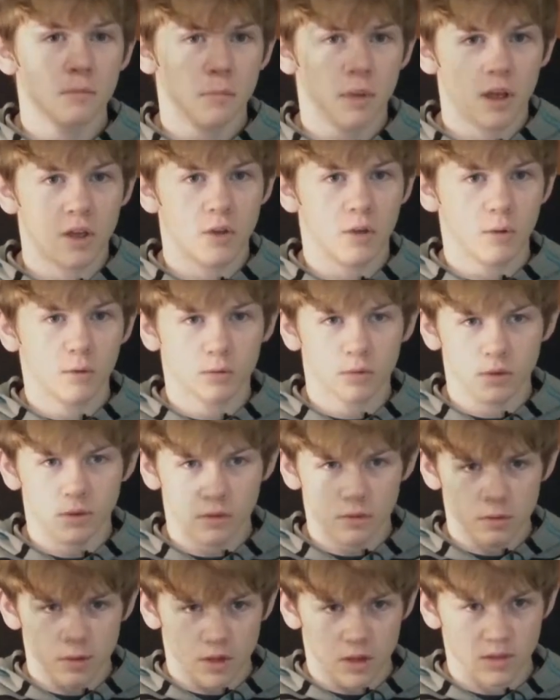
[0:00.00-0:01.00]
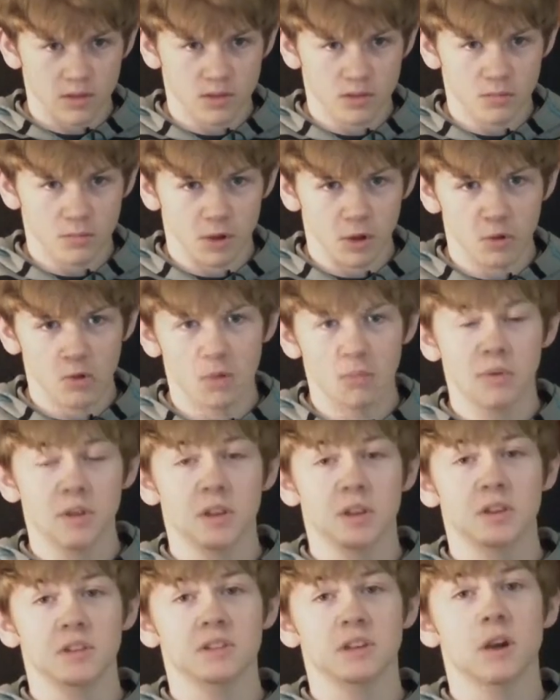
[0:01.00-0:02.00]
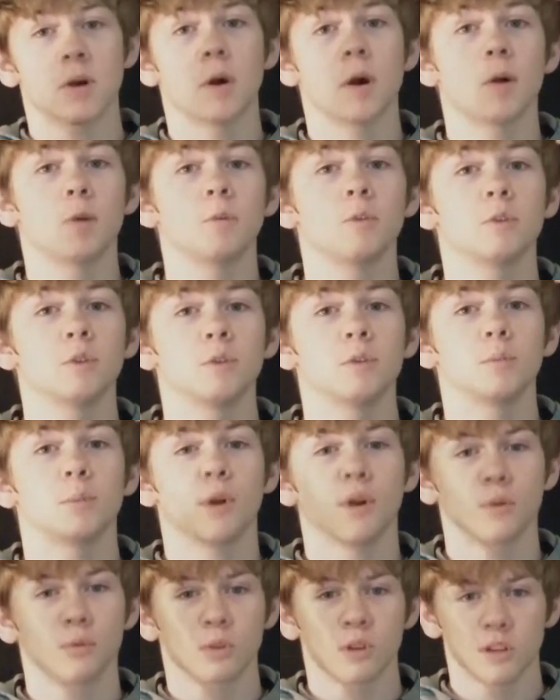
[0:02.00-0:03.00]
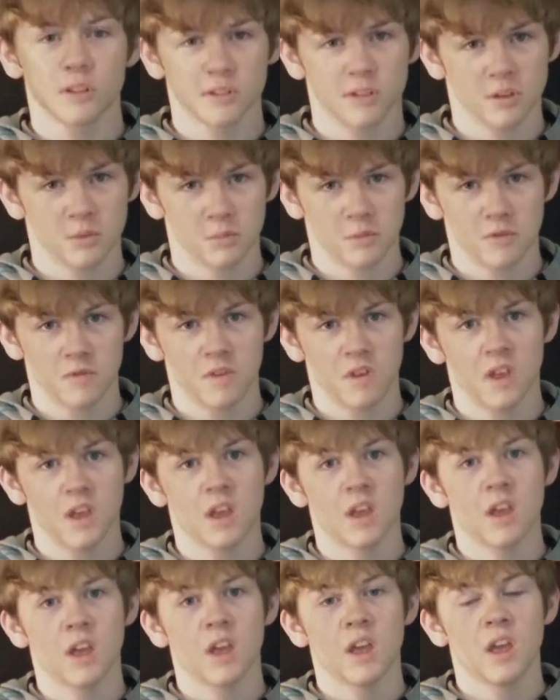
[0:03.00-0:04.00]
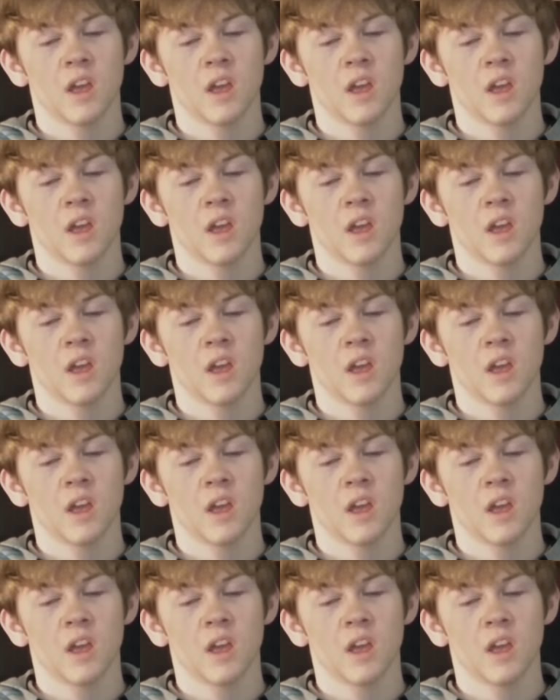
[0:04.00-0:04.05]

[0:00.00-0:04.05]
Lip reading: my own thoughts, my own opinions, how I would do my own Godzilla movie.